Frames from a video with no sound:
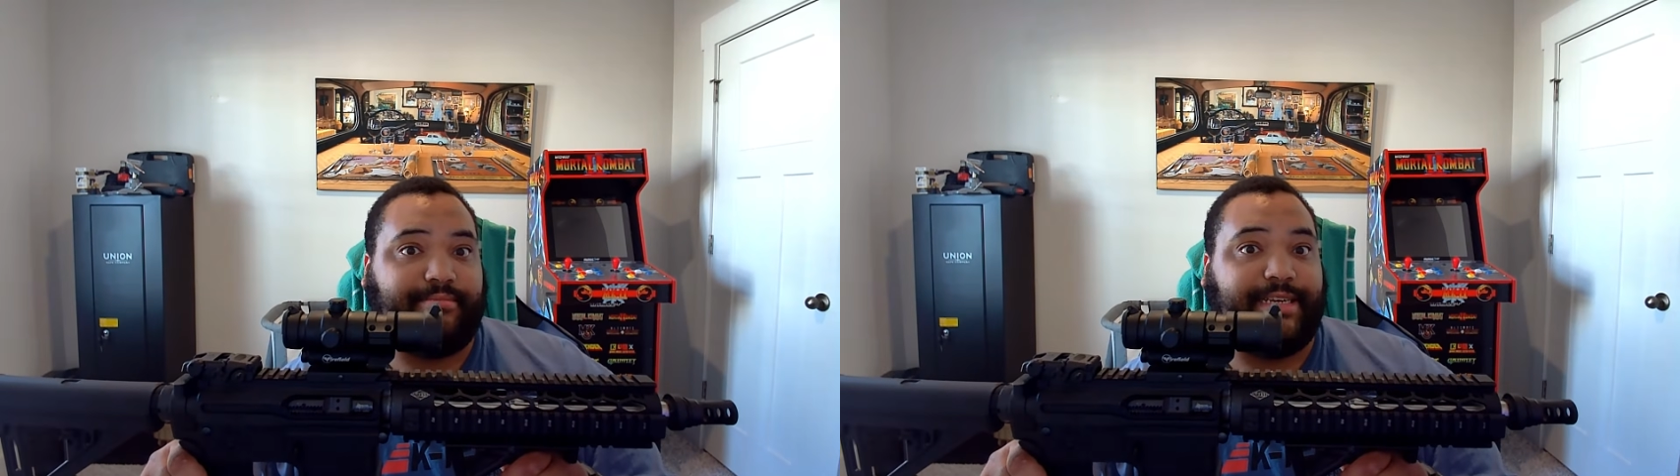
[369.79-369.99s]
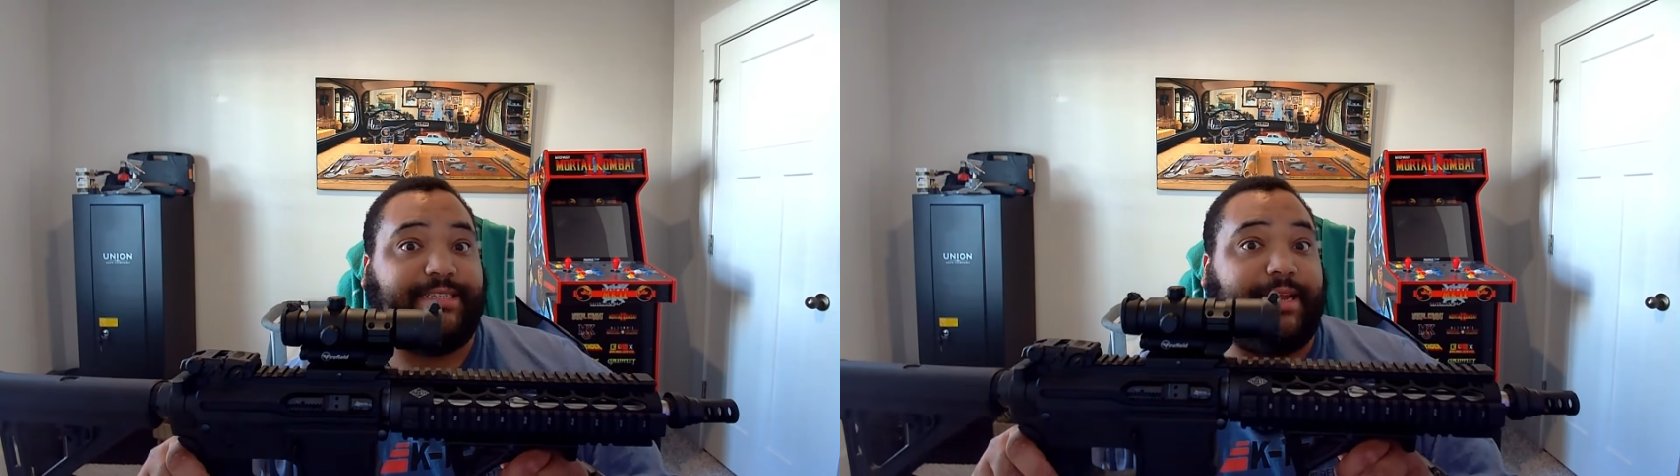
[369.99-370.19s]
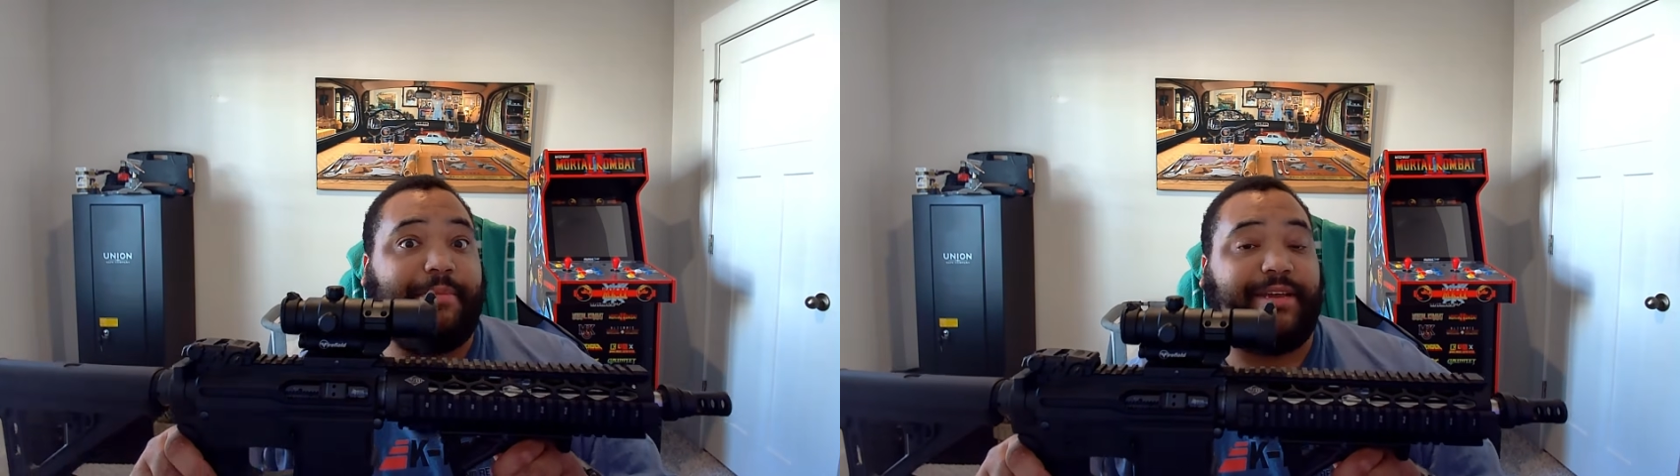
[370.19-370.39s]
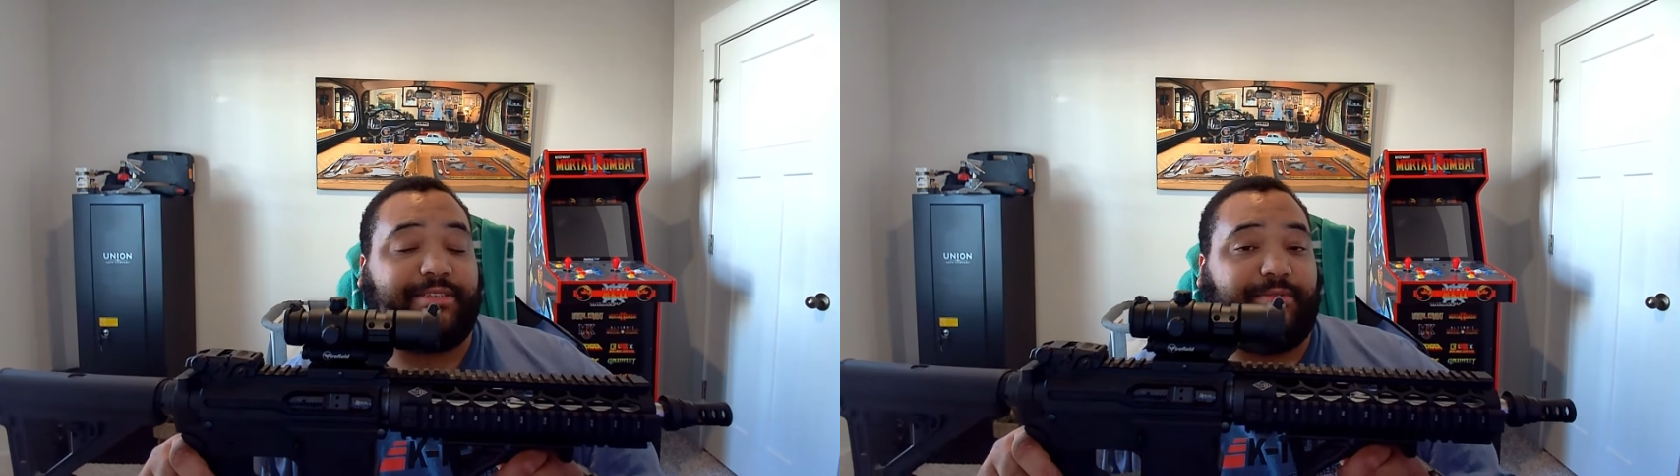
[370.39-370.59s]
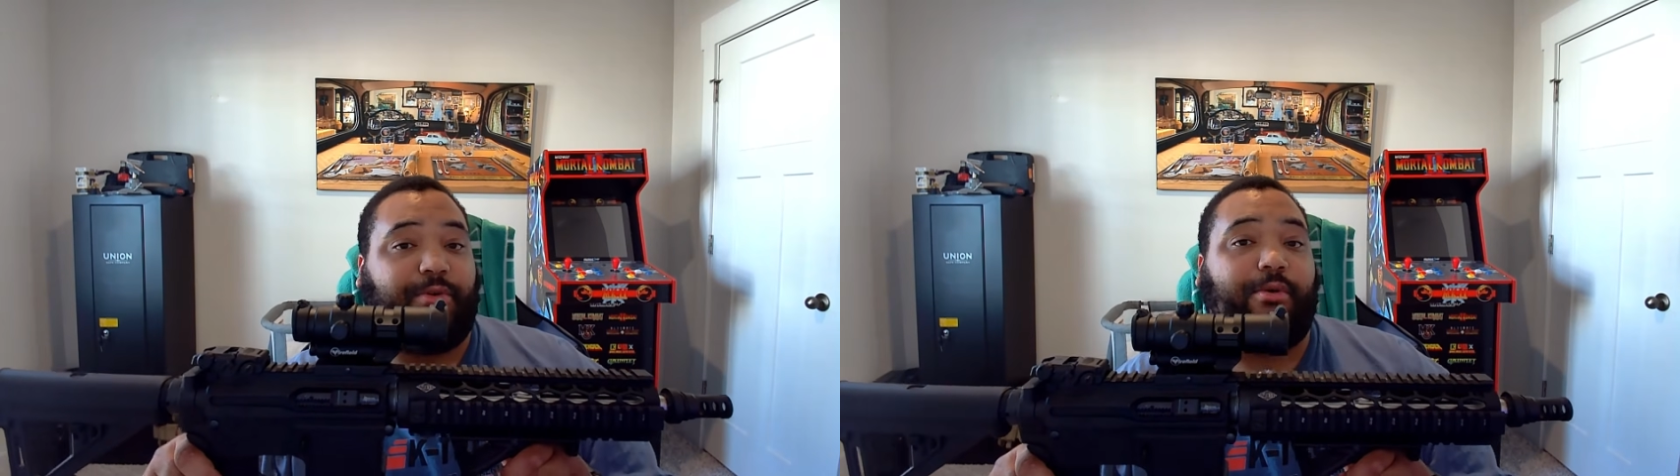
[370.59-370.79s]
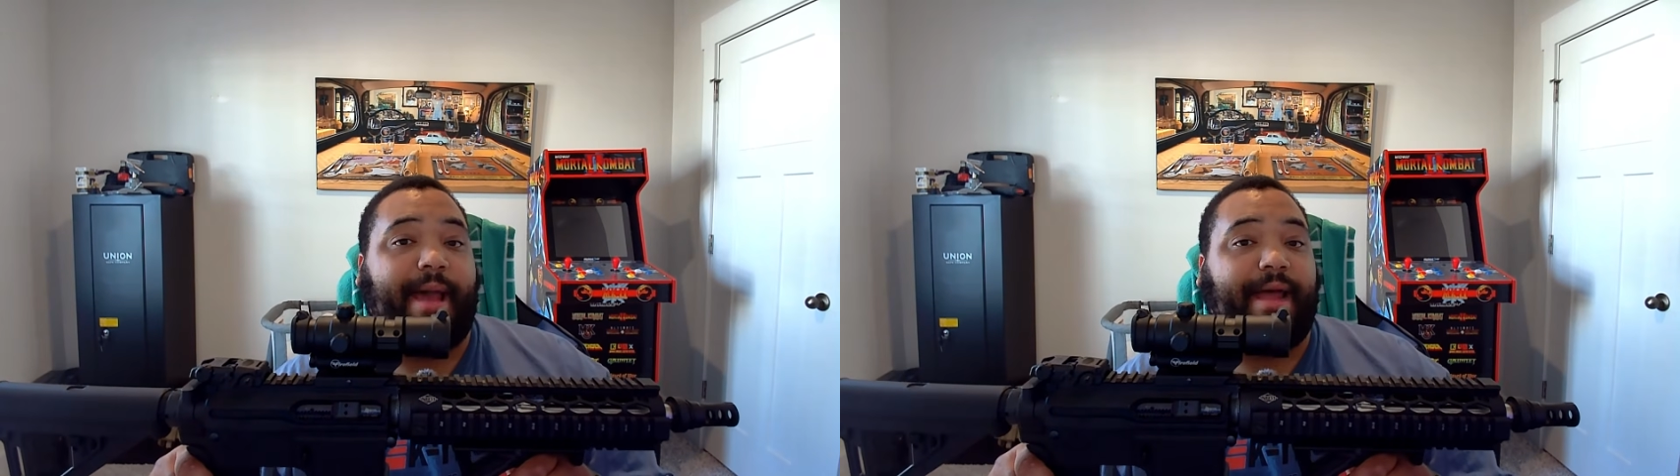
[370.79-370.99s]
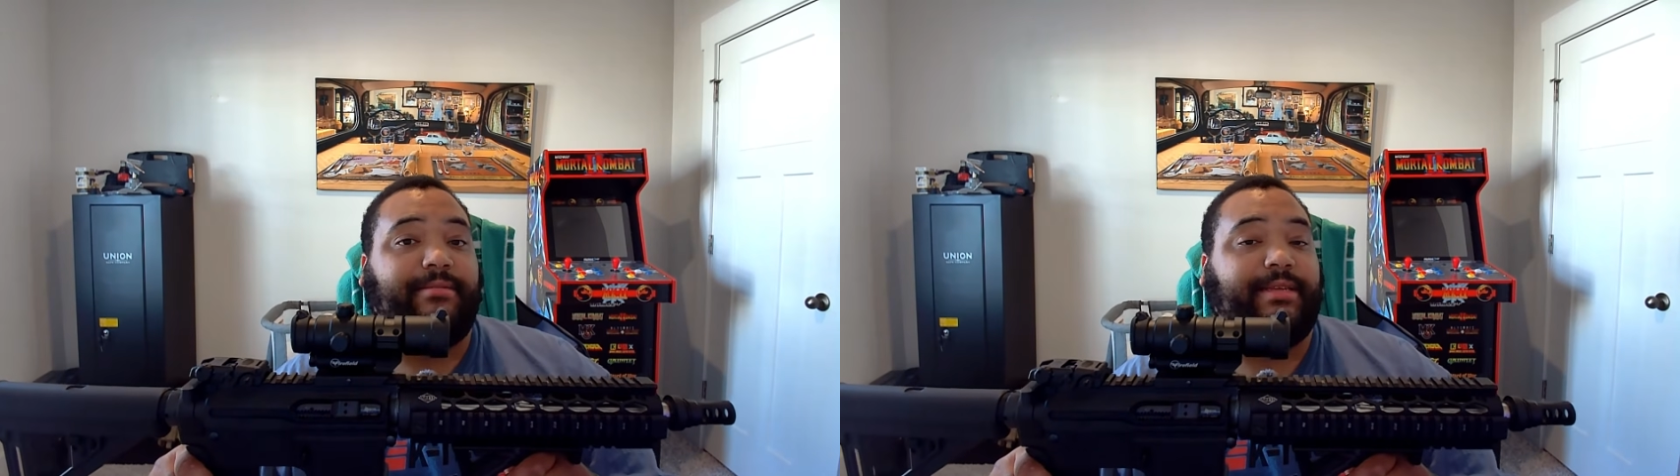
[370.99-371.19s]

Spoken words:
is in a pistol format.